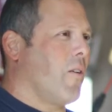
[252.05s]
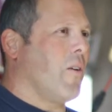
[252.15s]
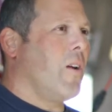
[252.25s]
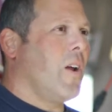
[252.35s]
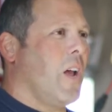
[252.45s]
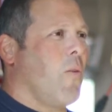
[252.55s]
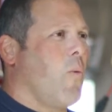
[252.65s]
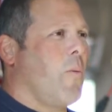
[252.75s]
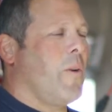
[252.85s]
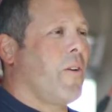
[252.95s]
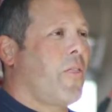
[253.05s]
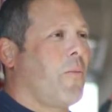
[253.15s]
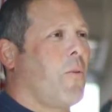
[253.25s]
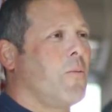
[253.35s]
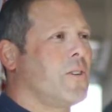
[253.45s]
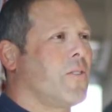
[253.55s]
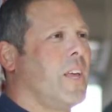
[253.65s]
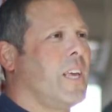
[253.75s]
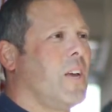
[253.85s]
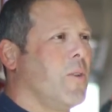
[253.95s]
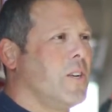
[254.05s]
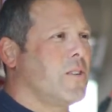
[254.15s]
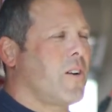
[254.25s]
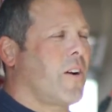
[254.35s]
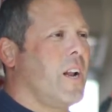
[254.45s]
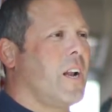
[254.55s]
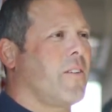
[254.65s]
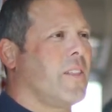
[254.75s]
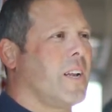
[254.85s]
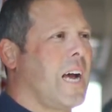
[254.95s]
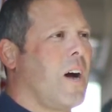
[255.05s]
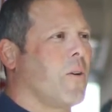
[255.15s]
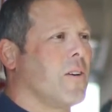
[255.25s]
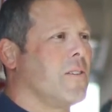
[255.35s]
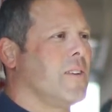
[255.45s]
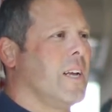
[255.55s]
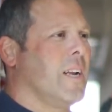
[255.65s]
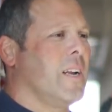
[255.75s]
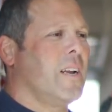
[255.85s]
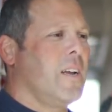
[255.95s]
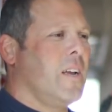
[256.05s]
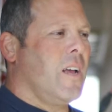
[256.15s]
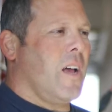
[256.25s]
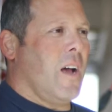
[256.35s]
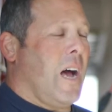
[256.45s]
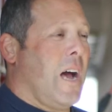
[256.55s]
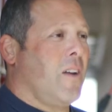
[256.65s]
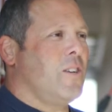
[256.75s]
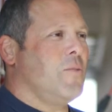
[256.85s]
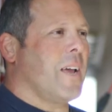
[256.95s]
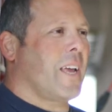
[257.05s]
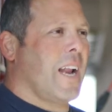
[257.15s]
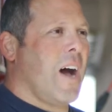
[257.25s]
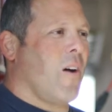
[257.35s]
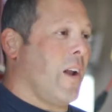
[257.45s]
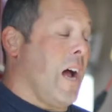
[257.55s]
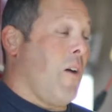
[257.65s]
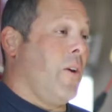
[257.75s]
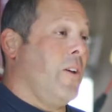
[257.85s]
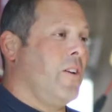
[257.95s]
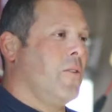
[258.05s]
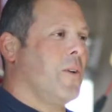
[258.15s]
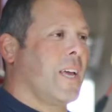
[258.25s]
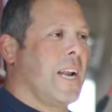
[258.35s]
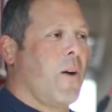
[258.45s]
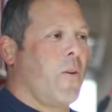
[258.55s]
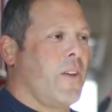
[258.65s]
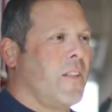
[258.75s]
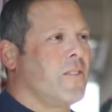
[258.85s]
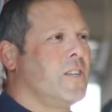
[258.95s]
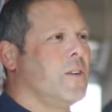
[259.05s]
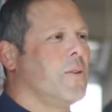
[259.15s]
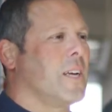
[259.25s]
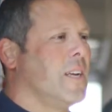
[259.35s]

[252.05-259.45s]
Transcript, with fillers: And what was your thinking when you started entering the towers? And how did you make it out? And how are you doing? And how are the others doing?"